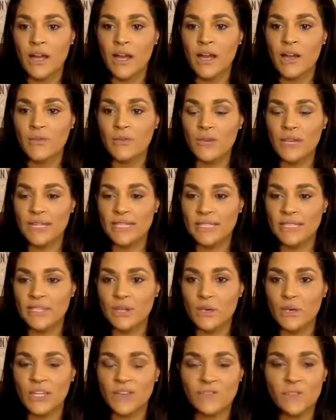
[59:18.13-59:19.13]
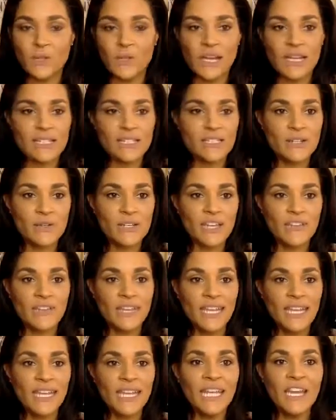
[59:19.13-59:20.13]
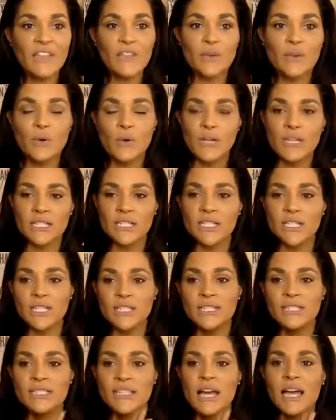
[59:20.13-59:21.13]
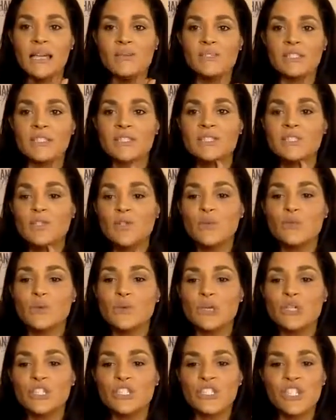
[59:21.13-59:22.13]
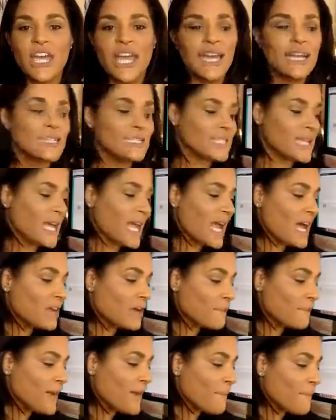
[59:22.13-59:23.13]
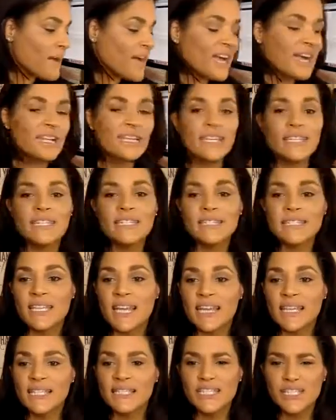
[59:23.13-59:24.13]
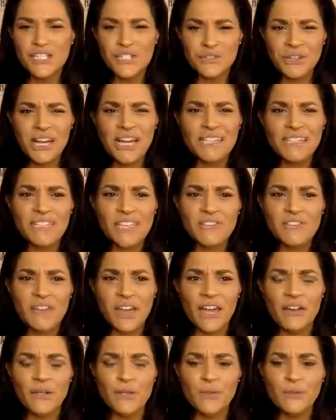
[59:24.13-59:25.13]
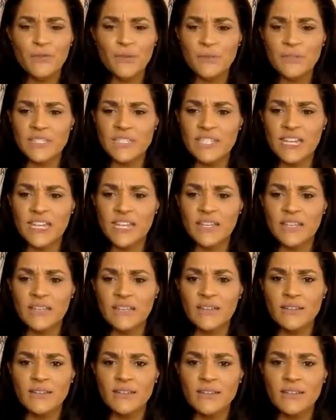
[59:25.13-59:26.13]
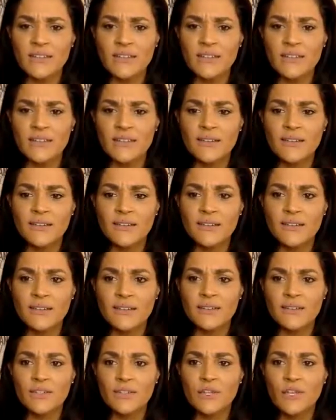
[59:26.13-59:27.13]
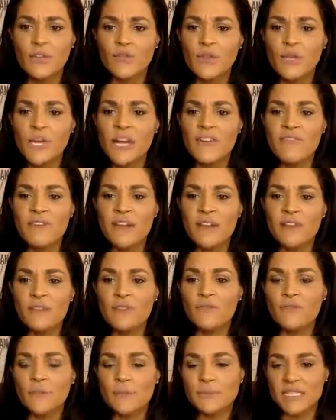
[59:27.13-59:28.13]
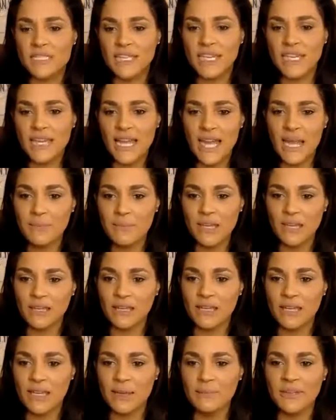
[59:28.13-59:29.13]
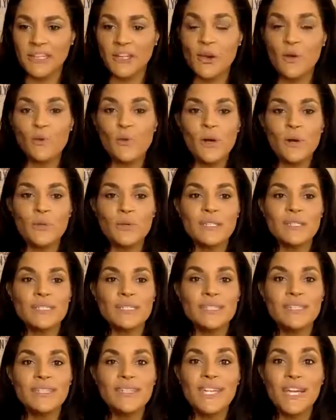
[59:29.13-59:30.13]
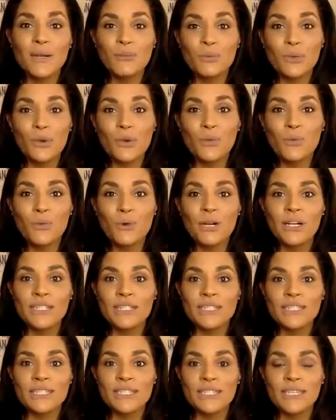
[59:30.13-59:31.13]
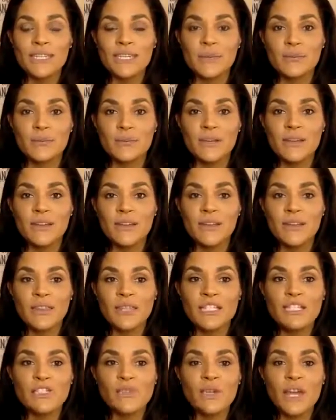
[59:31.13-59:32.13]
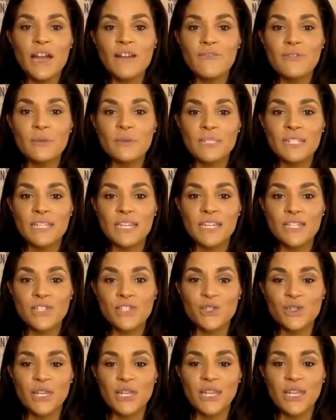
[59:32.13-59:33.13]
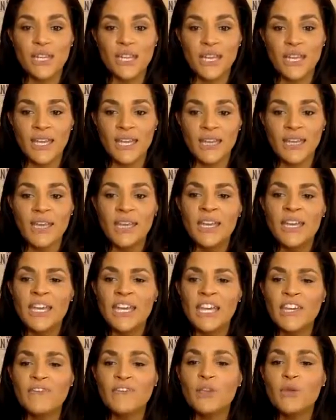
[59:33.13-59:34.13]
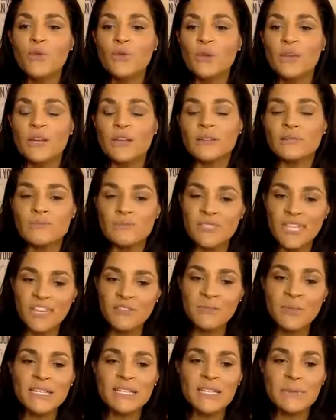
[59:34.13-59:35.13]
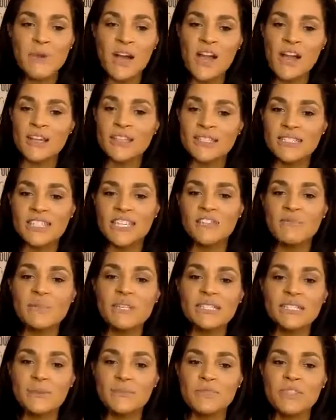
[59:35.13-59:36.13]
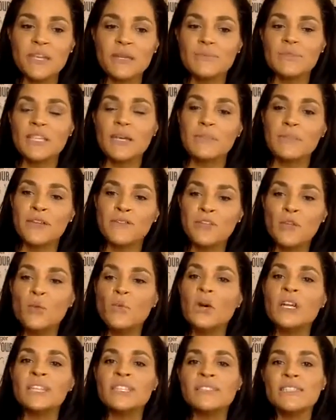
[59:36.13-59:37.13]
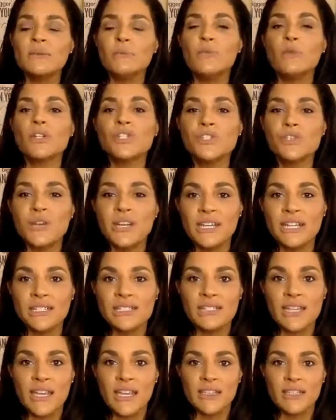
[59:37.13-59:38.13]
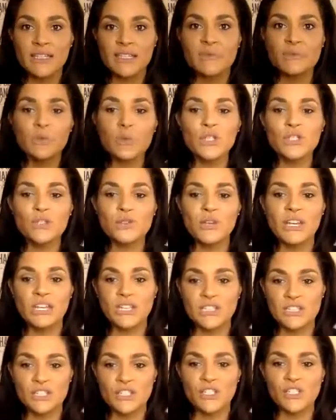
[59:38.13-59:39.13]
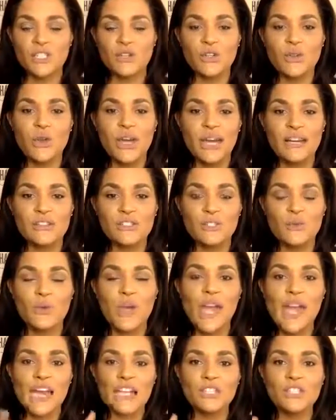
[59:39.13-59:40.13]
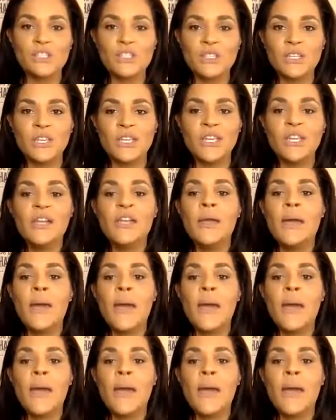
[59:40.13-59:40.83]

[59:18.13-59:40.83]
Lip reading: All right, so if you guys don't have any other questions, I'm just super jacked out of my mind, excited. Did you guys get value from today? You know, if you got value from today, comment and let me know what was the #1 tip that you got from today's training. And if you give me some hearts, give me some thumbs up if you want to see more trainings like this, more trainings to show you how to actually